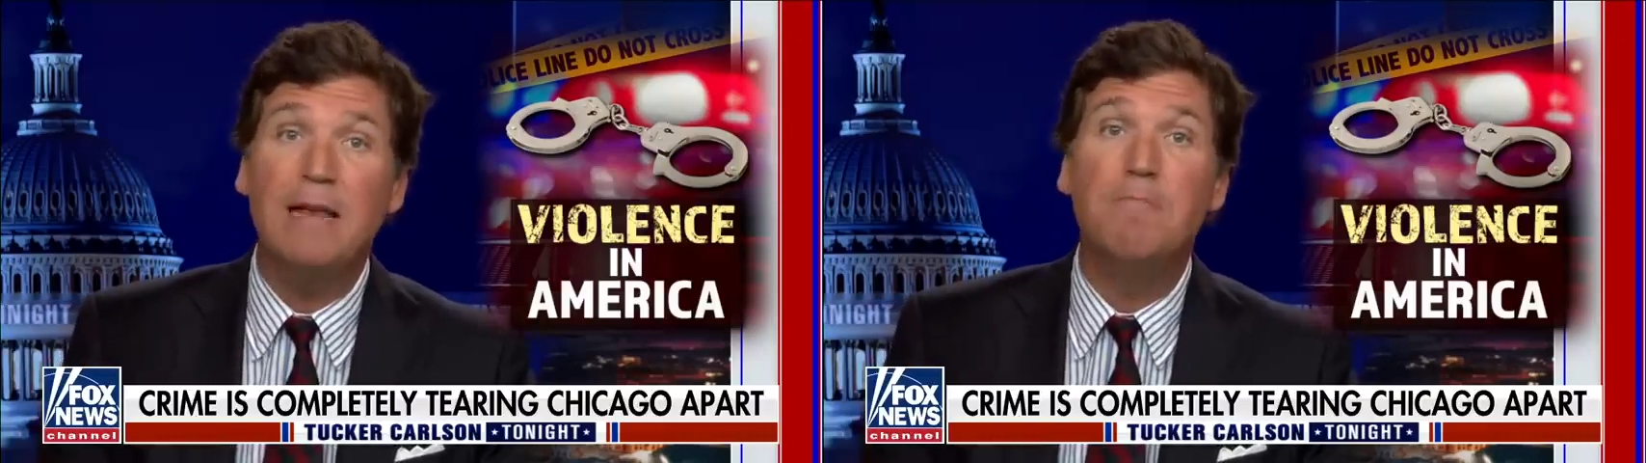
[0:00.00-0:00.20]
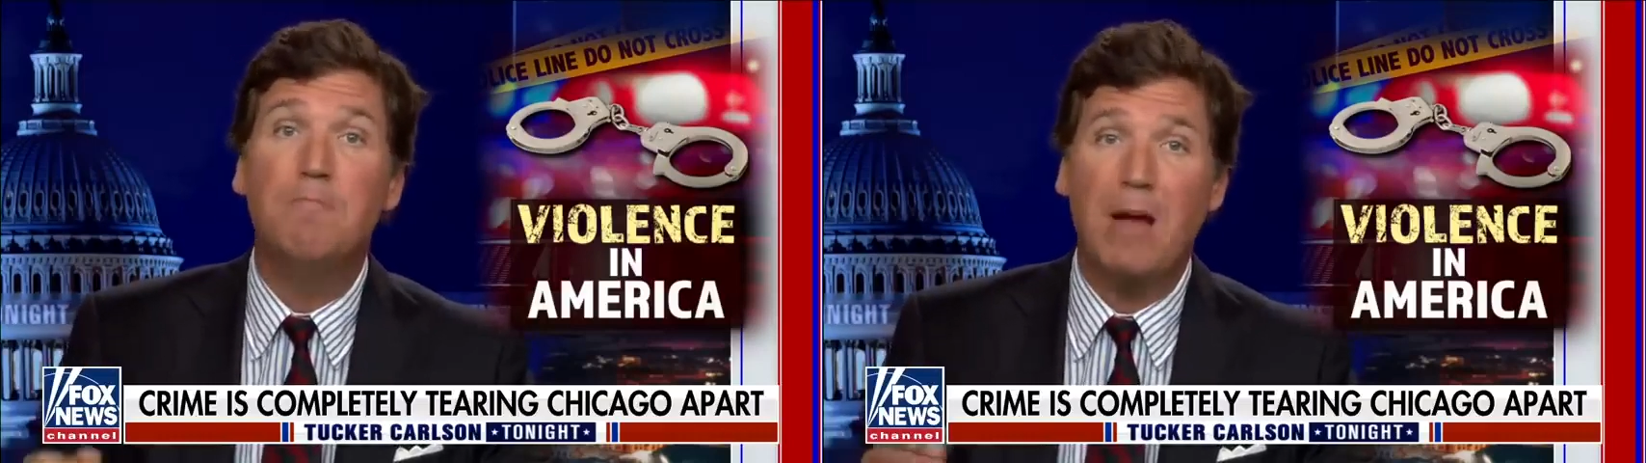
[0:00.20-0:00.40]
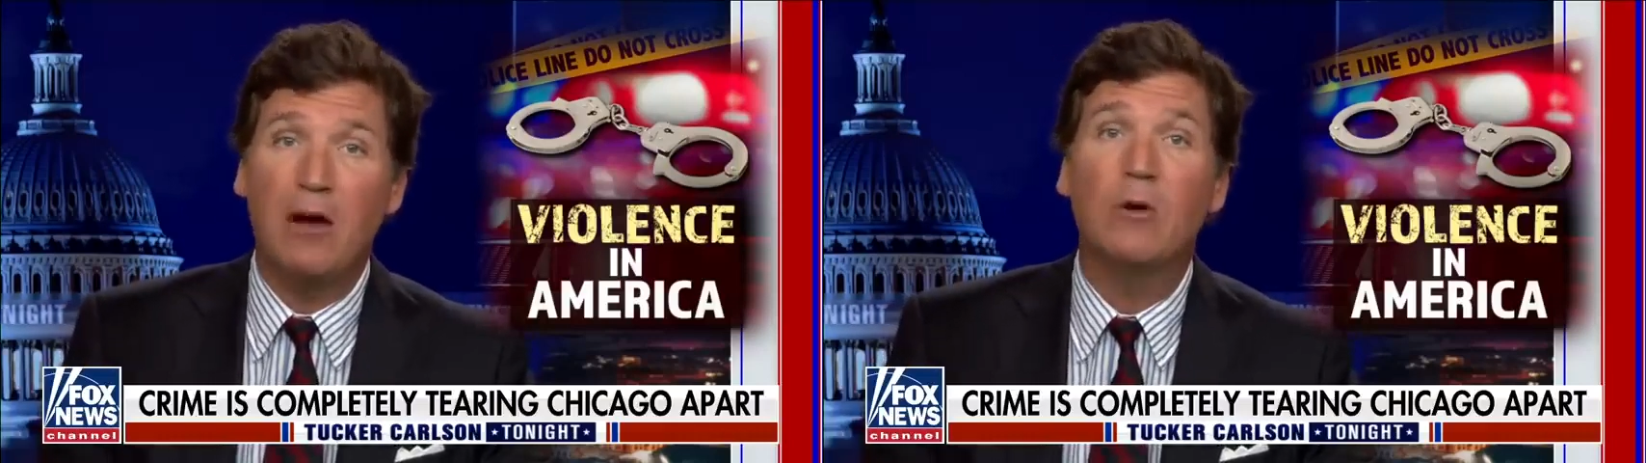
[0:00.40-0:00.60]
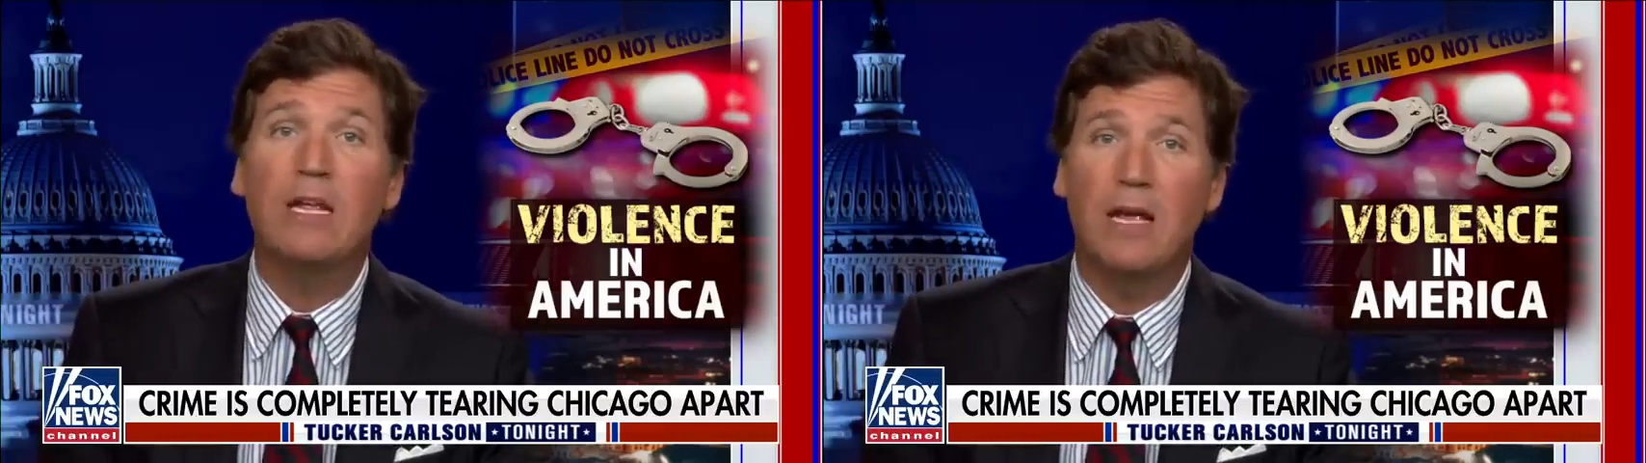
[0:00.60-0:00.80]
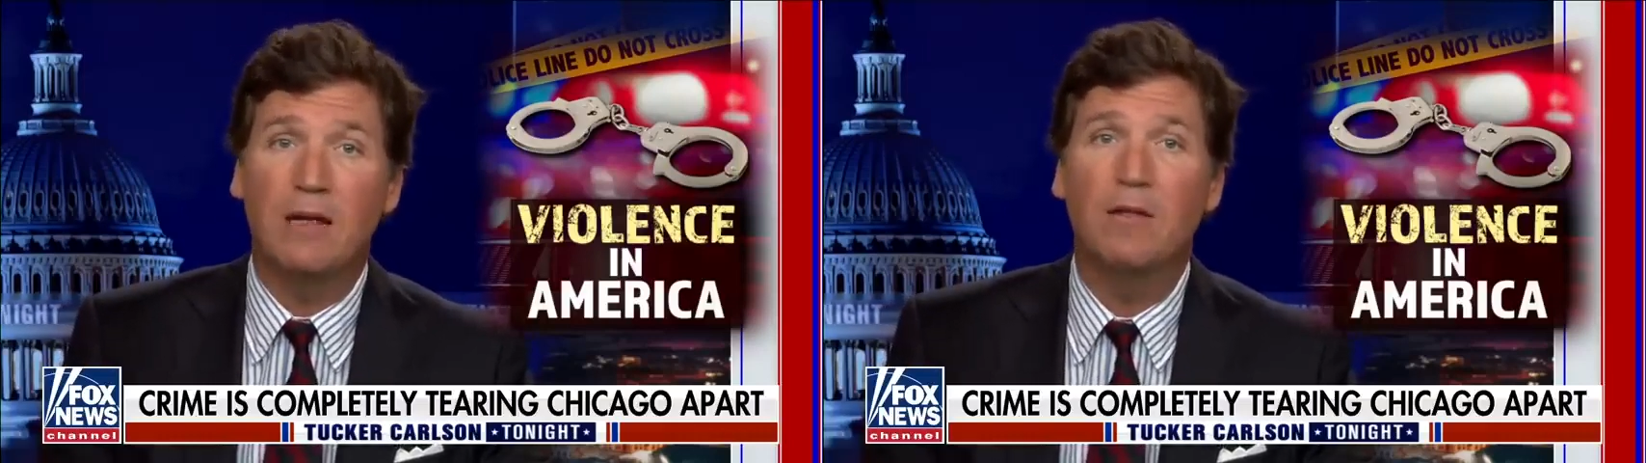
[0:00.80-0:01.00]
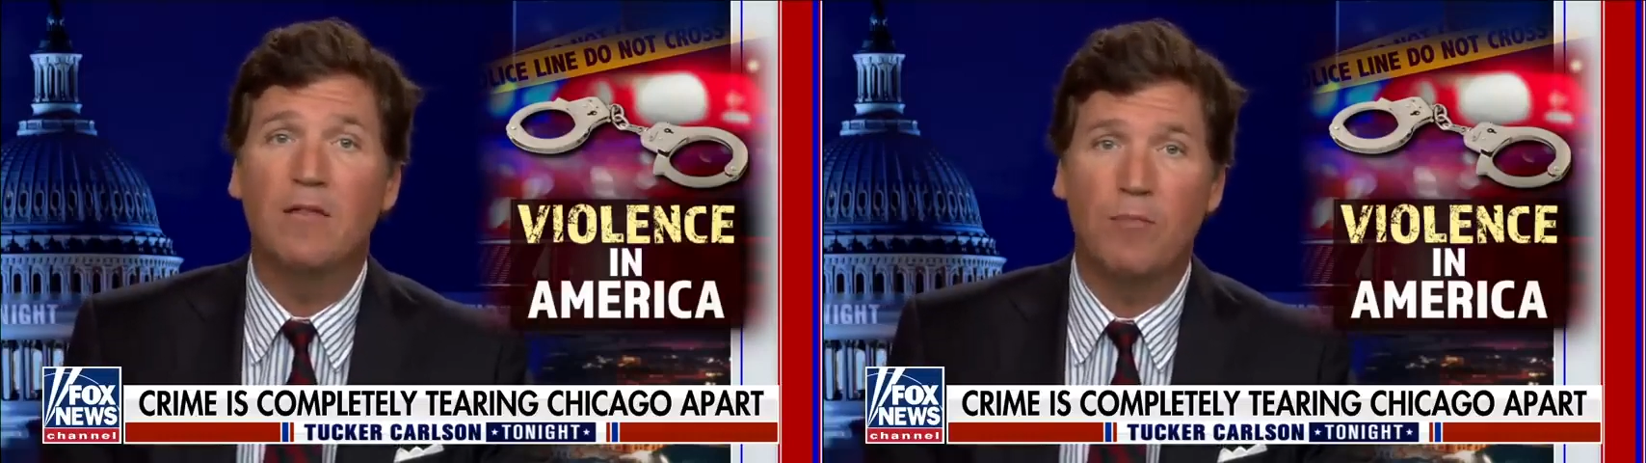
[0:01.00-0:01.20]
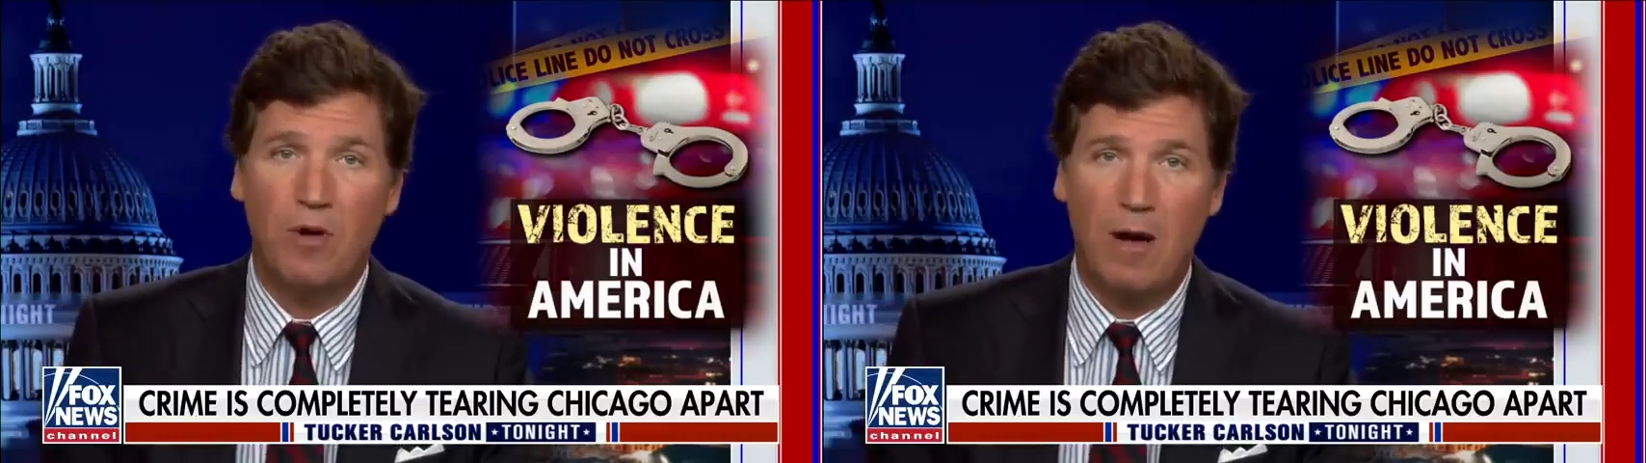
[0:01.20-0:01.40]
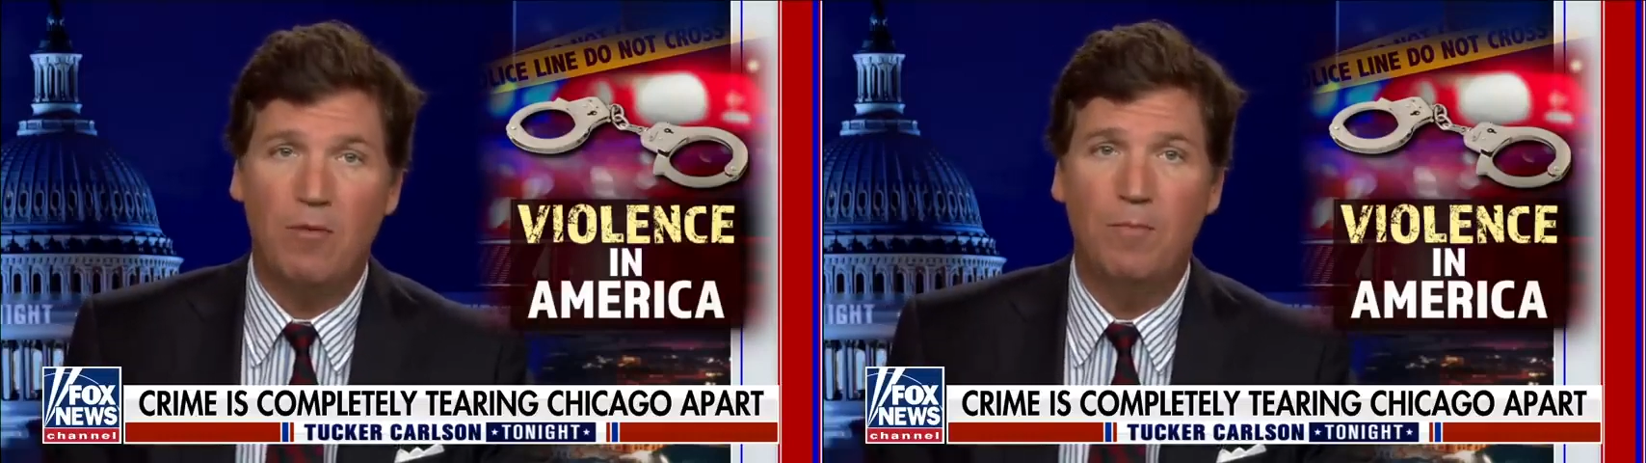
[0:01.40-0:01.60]
in burying the
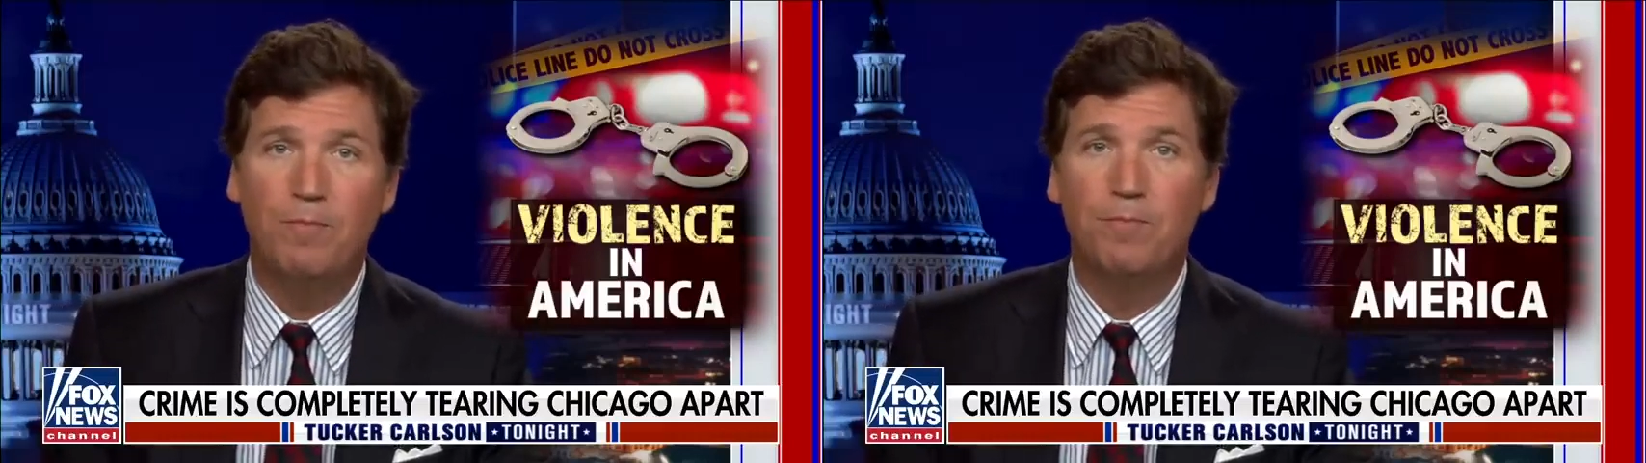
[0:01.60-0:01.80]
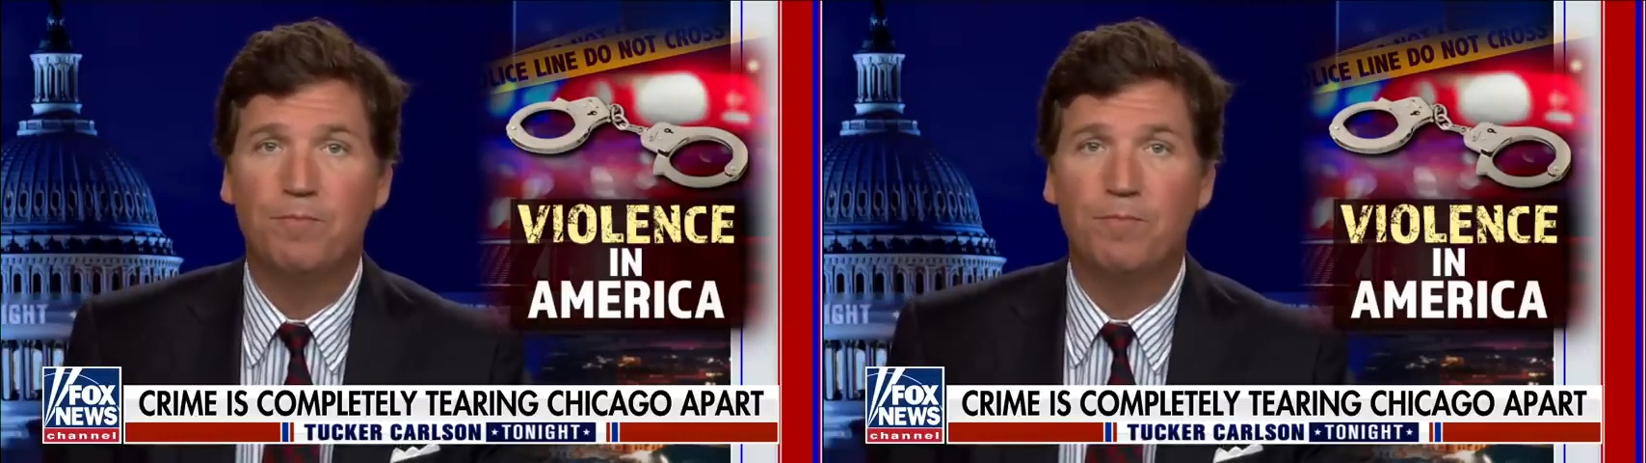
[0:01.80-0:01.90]
problem.